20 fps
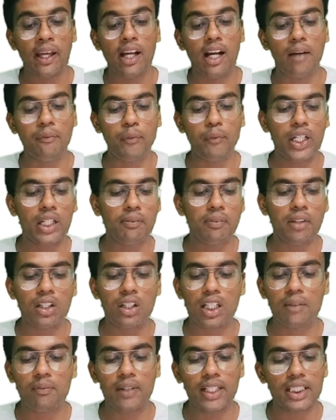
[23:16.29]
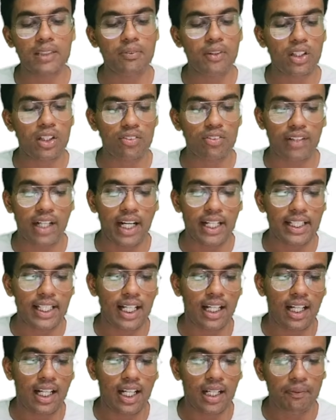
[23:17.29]
Appointment or replacement of
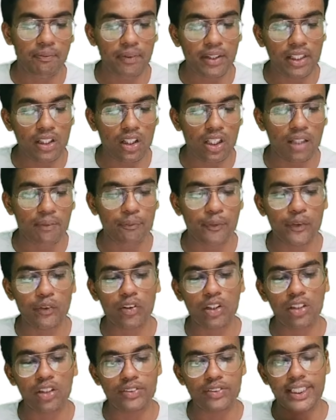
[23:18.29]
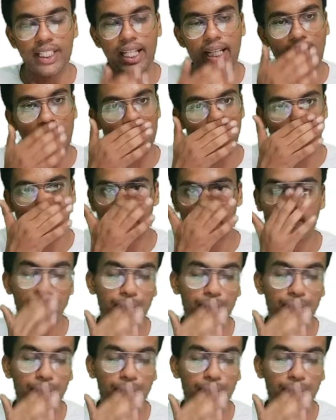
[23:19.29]
IRP or approval of CIRP.